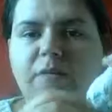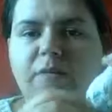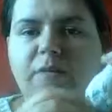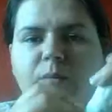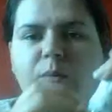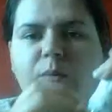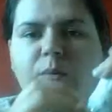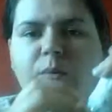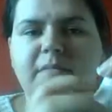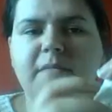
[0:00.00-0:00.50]
it
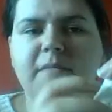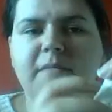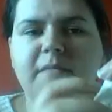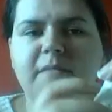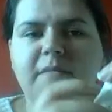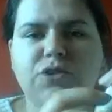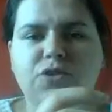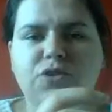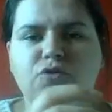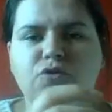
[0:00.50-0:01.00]
wouldn't immediately
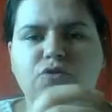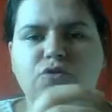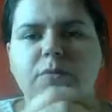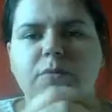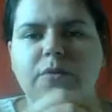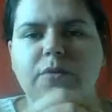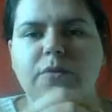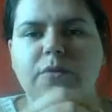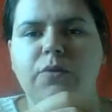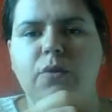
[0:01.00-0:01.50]
just drop
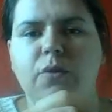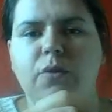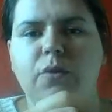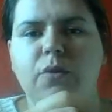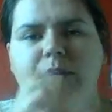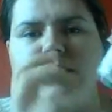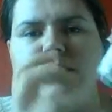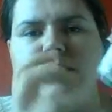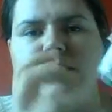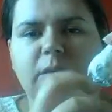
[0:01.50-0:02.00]
to the floor, it would
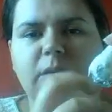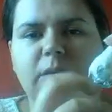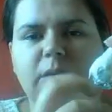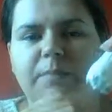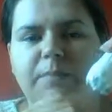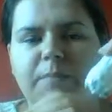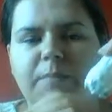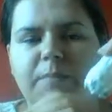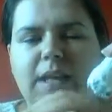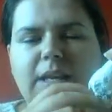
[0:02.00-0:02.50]
still
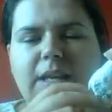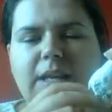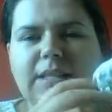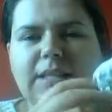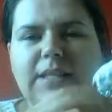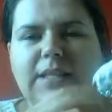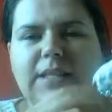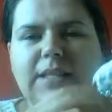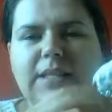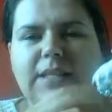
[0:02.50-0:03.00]
be
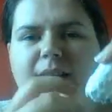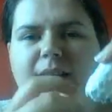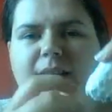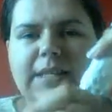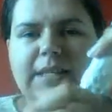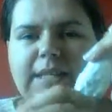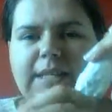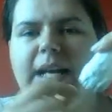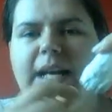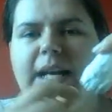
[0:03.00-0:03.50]

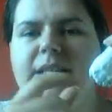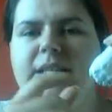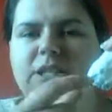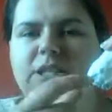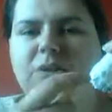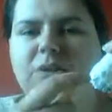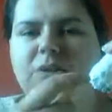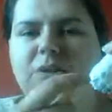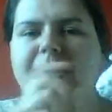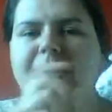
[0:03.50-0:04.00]
attached
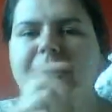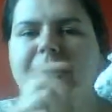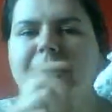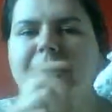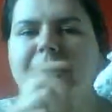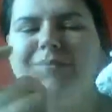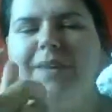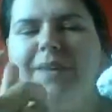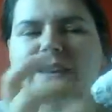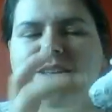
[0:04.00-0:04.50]
to it.
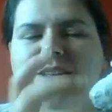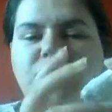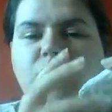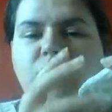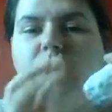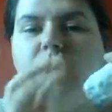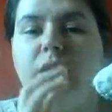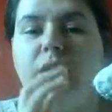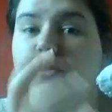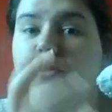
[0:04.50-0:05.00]
It's
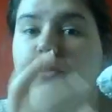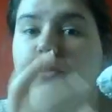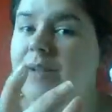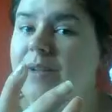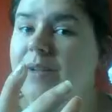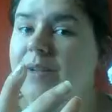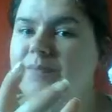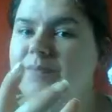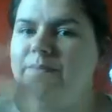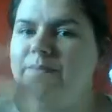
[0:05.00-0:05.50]
not a great
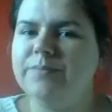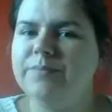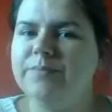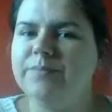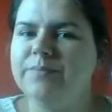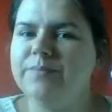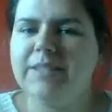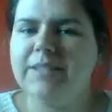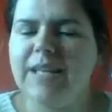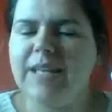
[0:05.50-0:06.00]

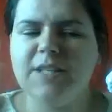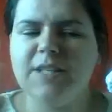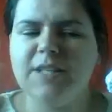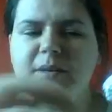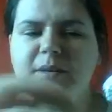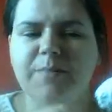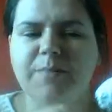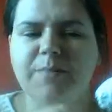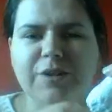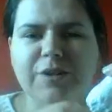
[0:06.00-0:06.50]

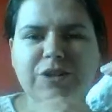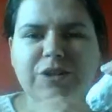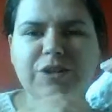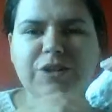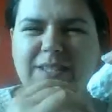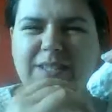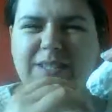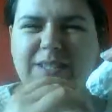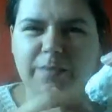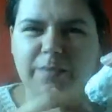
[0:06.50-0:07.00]
attachment, but it's just
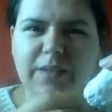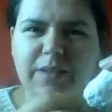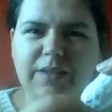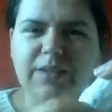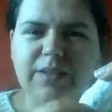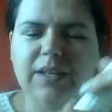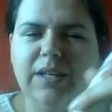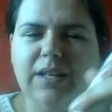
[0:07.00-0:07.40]
something.